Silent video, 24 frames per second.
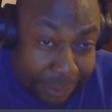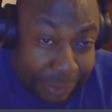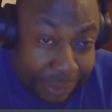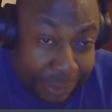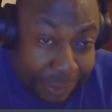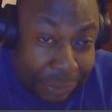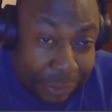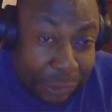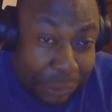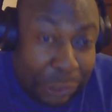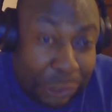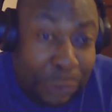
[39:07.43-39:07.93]

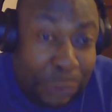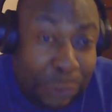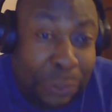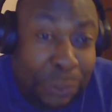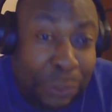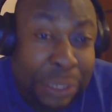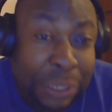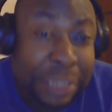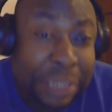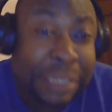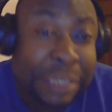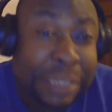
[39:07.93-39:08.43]
So
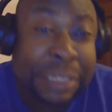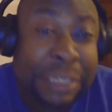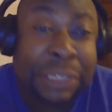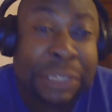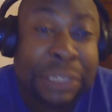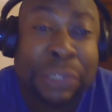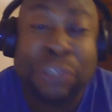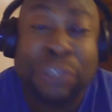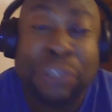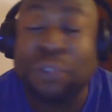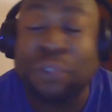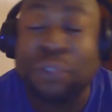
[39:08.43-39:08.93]
it is
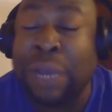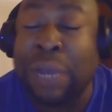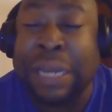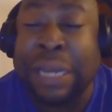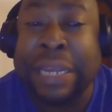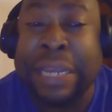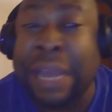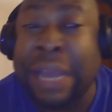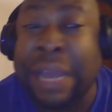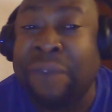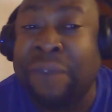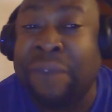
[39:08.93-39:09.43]

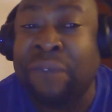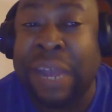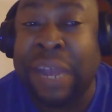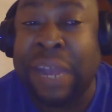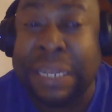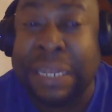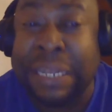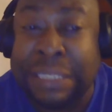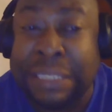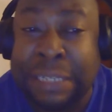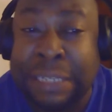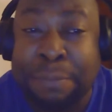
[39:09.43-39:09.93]
usually
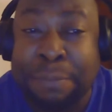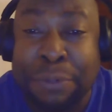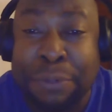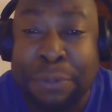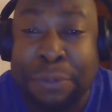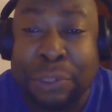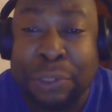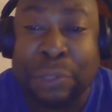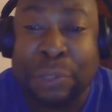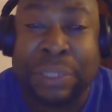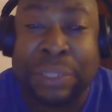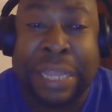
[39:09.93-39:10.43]

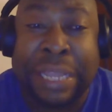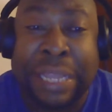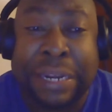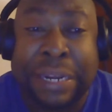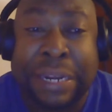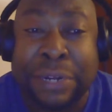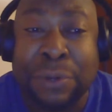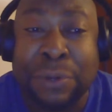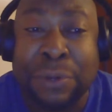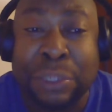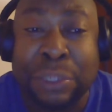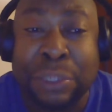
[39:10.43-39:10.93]
advisable to
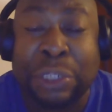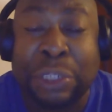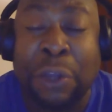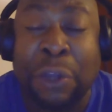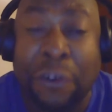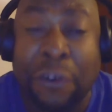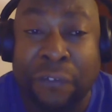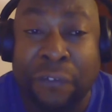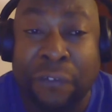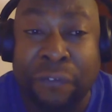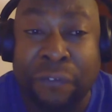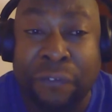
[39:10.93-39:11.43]
take note
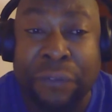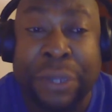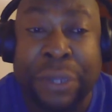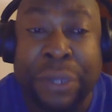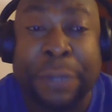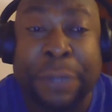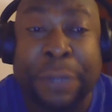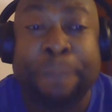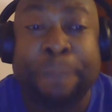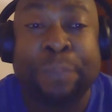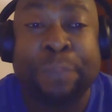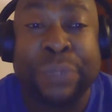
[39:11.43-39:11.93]
of
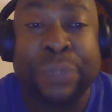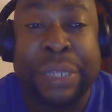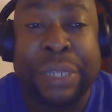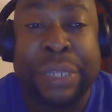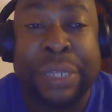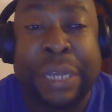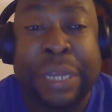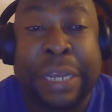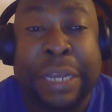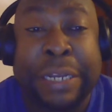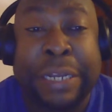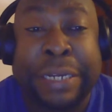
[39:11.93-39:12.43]

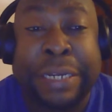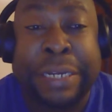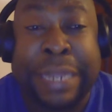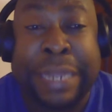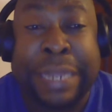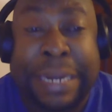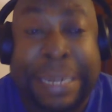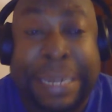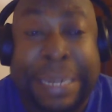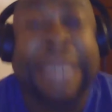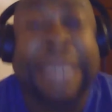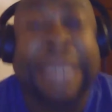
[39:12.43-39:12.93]

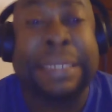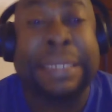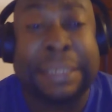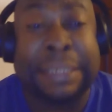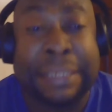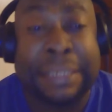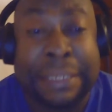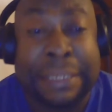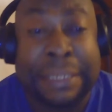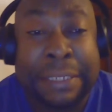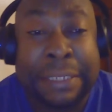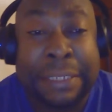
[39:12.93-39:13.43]
the
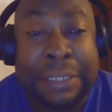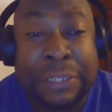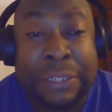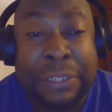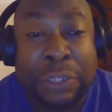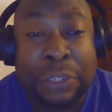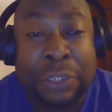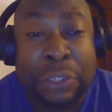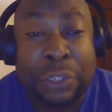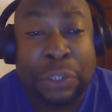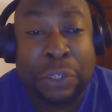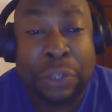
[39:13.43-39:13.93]
dates
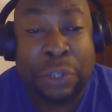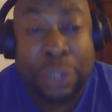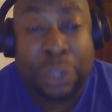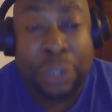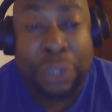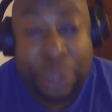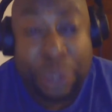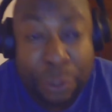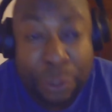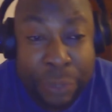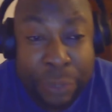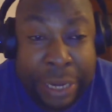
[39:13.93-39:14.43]
you
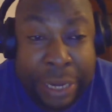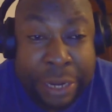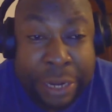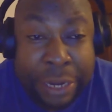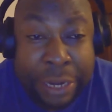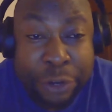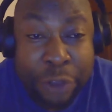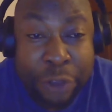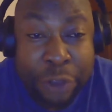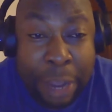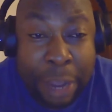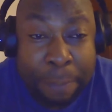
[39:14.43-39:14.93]
included
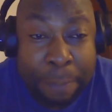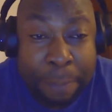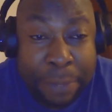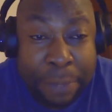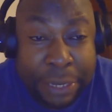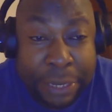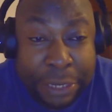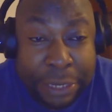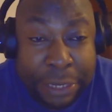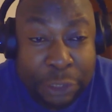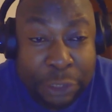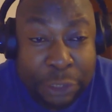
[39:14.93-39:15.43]
in your
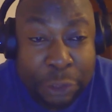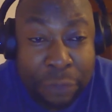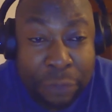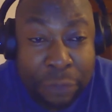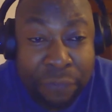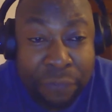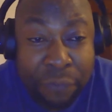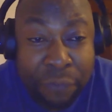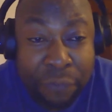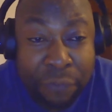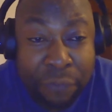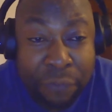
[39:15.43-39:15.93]

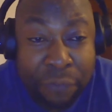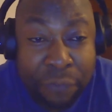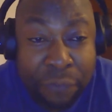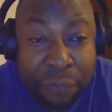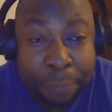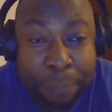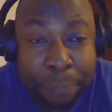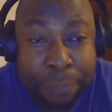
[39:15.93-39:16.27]
application form.